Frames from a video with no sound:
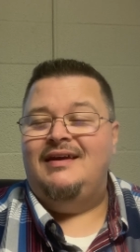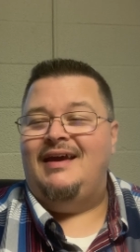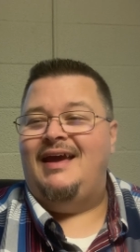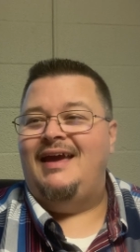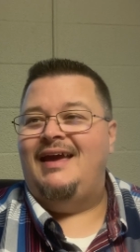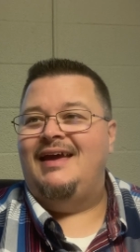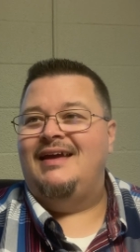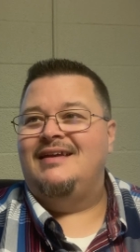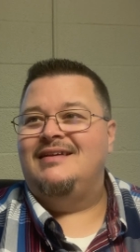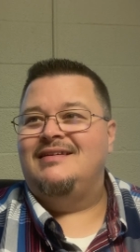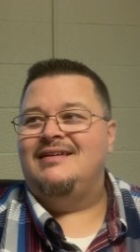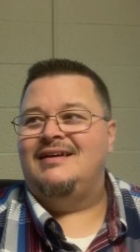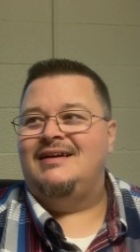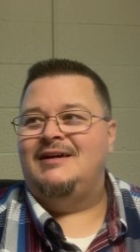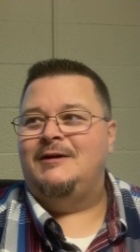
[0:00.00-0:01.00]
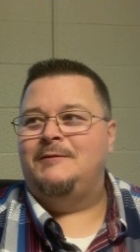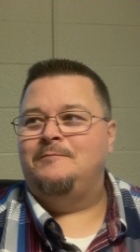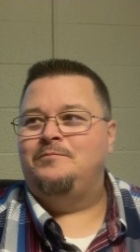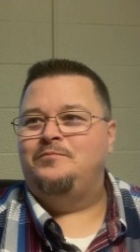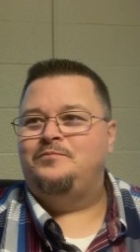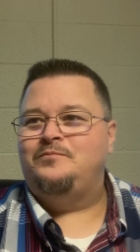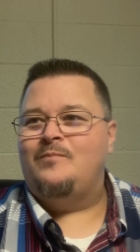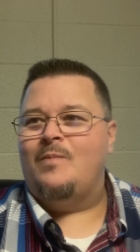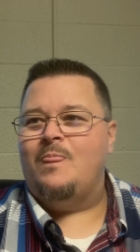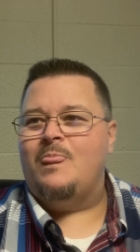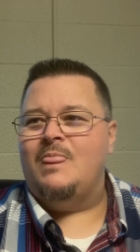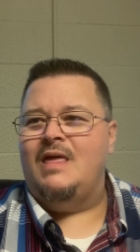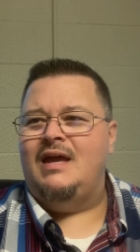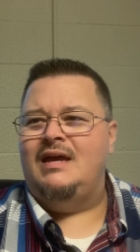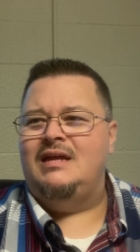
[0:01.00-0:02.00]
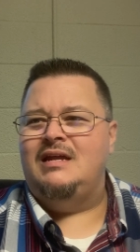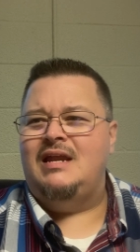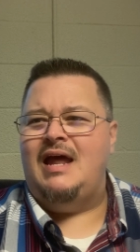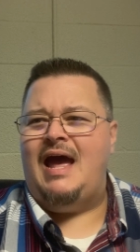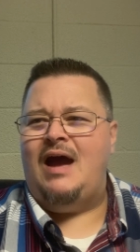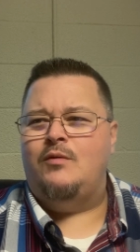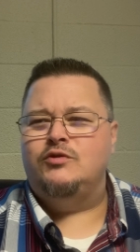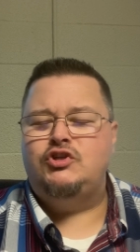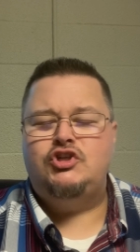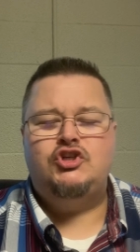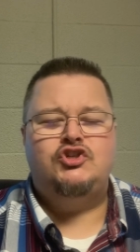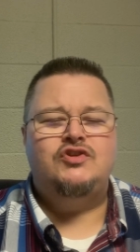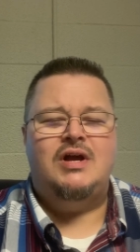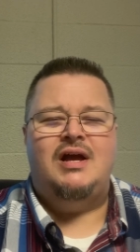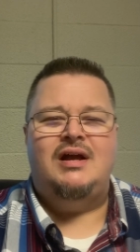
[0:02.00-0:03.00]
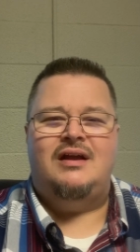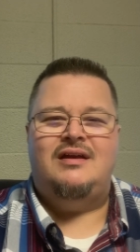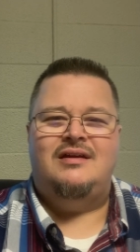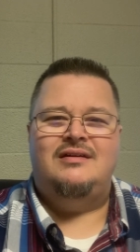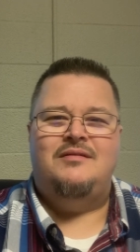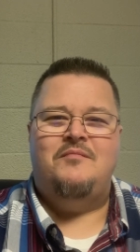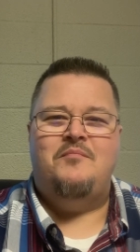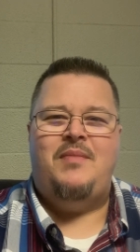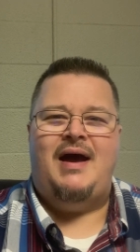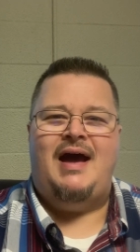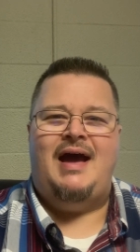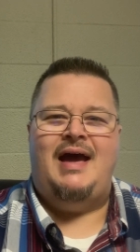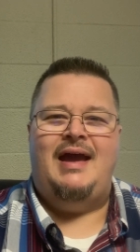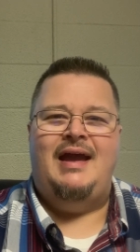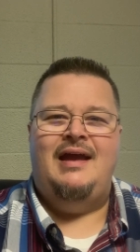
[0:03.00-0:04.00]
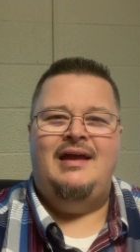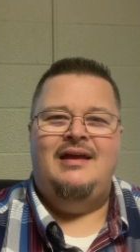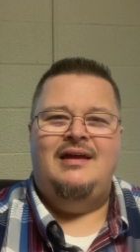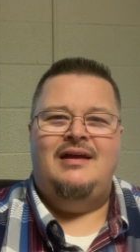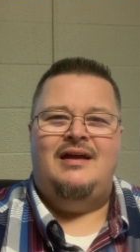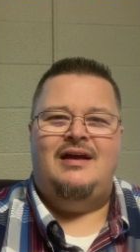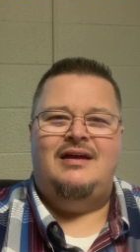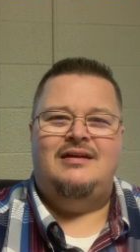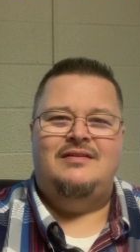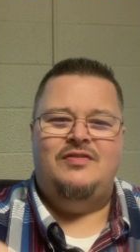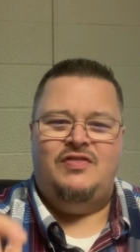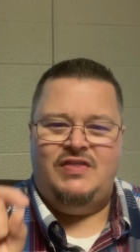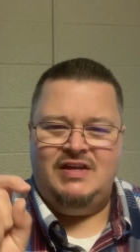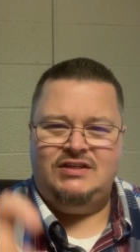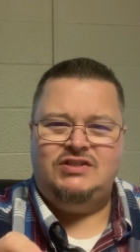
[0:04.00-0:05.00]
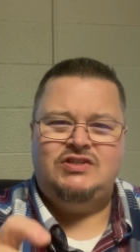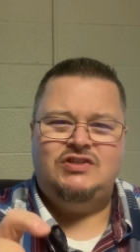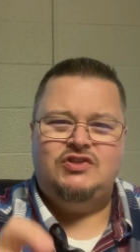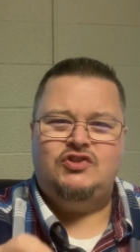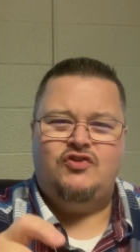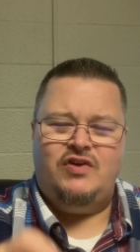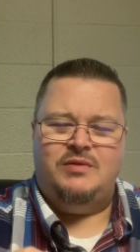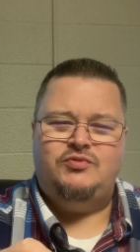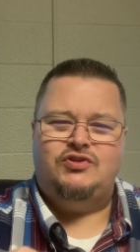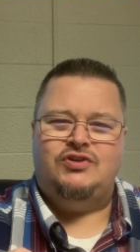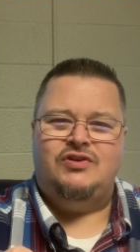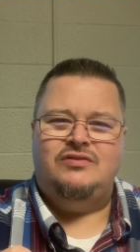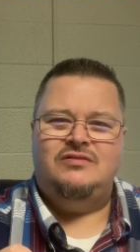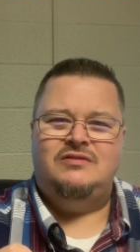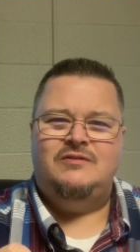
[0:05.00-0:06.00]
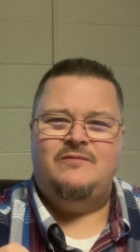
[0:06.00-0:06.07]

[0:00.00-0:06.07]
And um, uh, I was struck by uh, this scripture